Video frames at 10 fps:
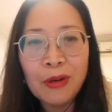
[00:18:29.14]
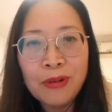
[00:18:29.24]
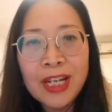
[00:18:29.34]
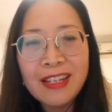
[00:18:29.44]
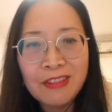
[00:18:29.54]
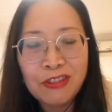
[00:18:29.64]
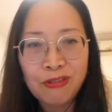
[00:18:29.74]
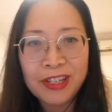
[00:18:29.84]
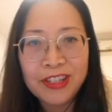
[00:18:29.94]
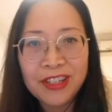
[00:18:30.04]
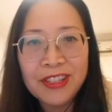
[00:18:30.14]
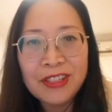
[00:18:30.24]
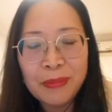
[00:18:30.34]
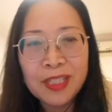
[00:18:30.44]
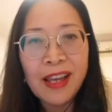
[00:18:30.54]
working
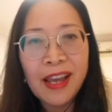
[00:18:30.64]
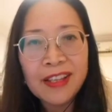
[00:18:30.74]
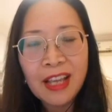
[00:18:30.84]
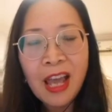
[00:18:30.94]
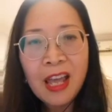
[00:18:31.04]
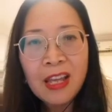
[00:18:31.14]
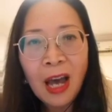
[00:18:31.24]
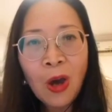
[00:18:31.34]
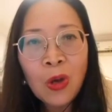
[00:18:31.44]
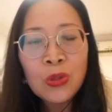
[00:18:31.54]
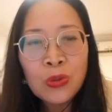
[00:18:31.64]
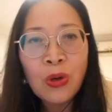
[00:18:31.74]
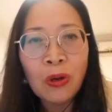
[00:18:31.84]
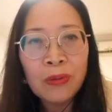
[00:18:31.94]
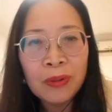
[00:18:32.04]
instructions. But as how
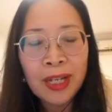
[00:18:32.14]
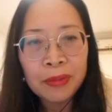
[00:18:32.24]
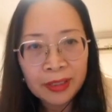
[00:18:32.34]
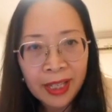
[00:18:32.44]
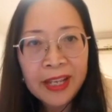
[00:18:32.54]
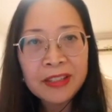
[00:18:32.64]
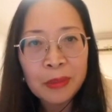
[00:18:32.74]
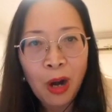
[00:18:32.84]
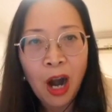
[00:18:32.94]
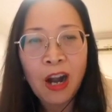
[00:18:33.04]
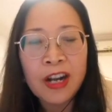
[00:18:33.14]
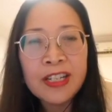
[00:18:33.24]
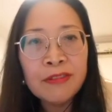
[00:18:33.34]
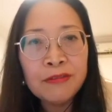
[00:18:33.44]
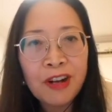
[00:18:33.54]
to take the
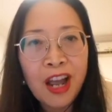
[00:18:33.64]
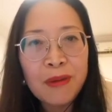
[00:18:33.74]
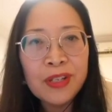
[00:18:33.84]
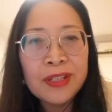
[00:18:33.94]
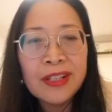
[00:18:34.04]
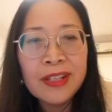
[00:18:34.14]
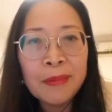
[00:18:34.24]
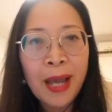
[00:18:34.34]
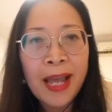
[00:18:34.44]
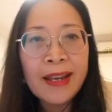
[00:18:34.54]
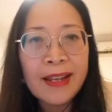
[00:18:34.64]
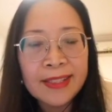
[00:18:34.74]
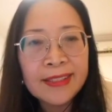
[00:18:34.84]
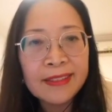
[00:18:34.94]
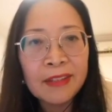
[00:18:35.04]
part from the
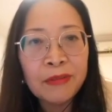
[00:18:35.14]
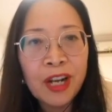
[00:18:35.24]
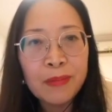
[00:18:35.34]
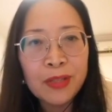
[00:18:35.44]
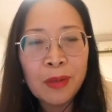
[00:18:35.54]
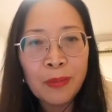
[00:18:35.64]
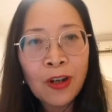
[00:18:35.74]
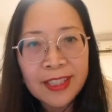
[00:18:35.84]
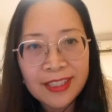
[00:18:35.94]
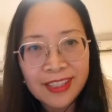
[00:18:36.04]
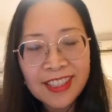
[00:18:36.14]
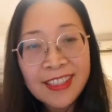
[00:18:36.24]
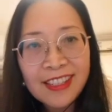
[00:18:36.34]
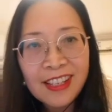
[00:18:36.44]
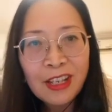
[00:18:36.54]
pallets and from the
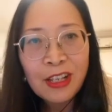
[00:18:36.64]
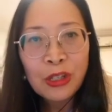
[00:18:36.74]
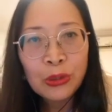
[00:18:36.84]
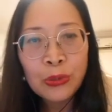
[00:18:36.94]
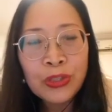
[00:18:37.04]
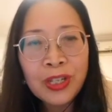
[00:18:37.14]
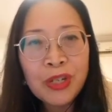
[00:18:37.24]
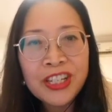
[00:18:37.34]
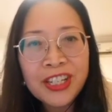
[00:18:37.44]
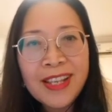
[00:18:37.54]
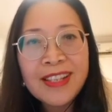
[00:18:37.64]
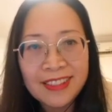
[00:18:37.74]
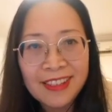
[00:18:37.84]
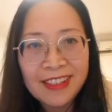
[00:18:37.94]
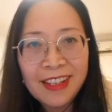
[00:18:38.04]
boxes to the
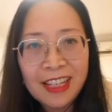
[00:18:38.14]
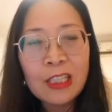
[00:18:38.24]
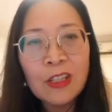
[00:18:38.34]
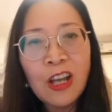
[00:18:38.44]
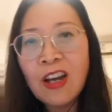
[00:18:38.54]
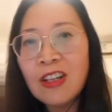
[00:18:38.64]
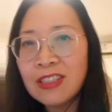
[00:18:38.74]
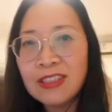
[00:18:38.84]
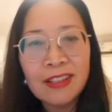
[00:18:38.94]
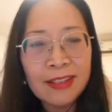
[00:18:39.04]
machine, it's not